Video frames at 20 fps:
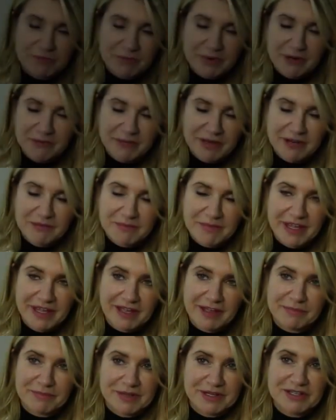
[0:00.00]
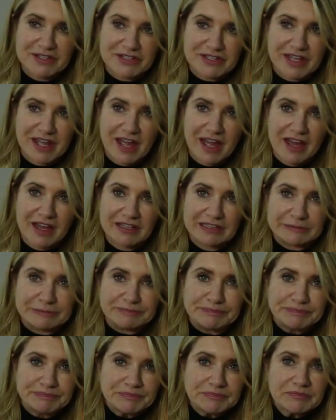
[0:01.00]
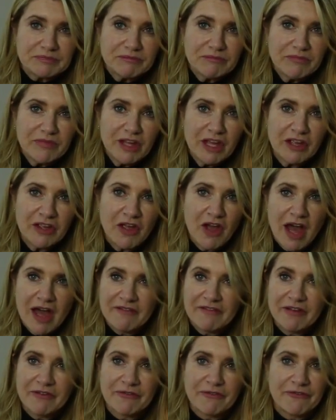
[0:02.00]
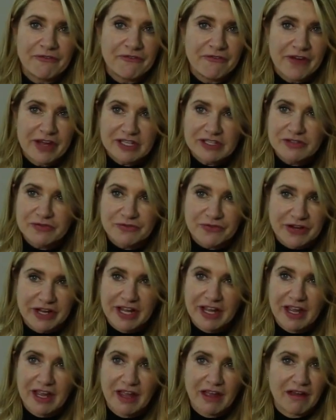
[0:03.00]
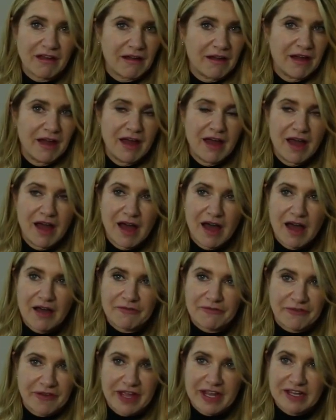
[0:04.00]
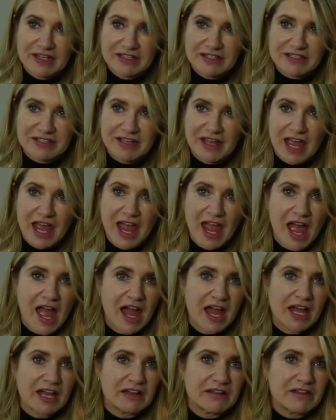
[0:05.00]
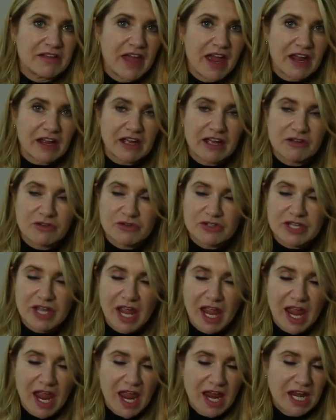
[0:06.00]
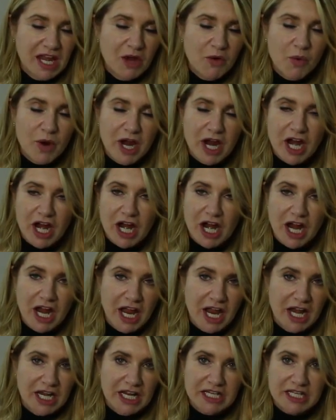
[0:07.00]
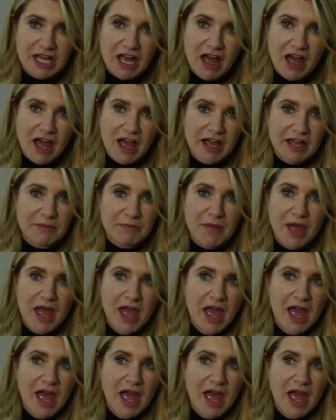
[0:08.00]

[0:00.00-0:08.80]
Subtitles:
the permanent makeup is that you have a fuss-free face, and that goes anywhere, anytime,